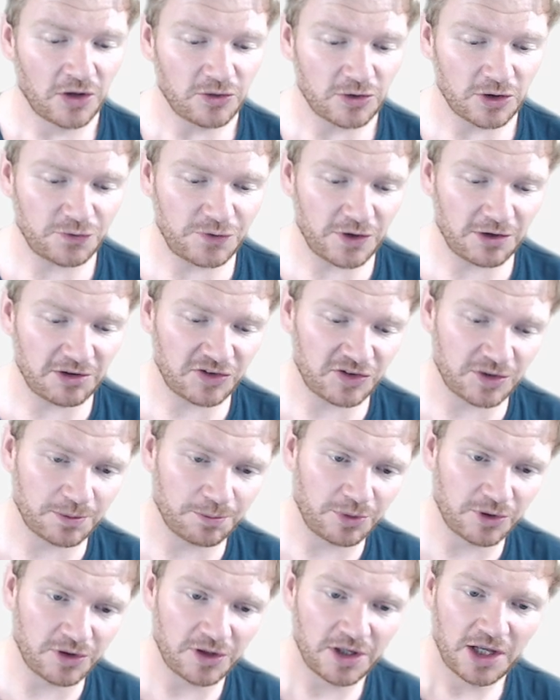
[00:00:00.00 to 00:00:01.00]
So it's very
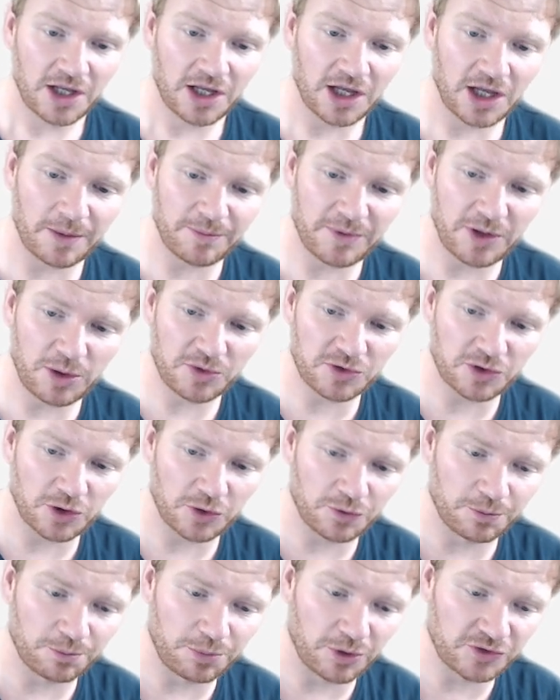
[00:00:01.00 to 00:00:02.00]
simple. Um, they always
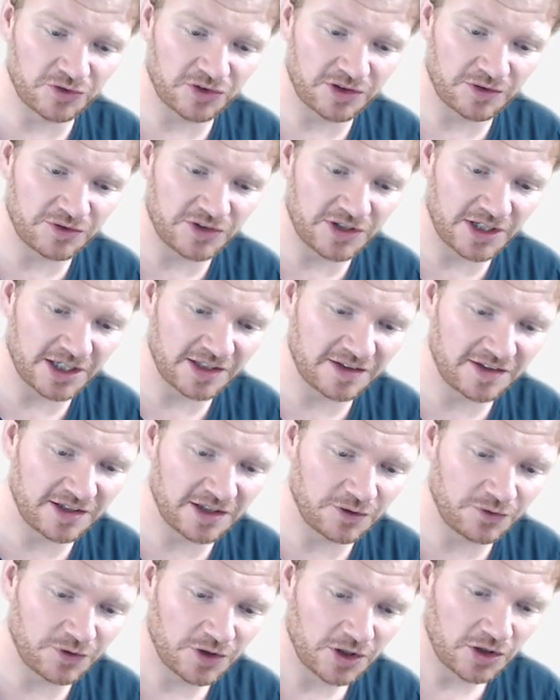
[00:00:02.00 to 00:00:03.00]
go from positive to
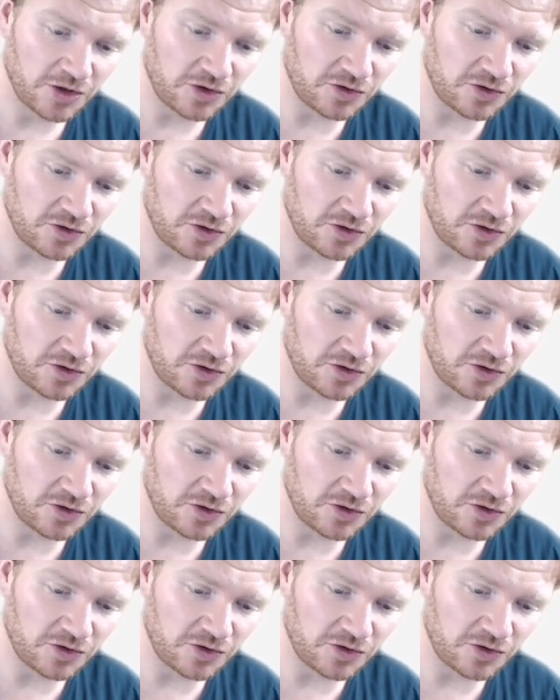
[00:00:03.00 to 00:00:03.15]
negative.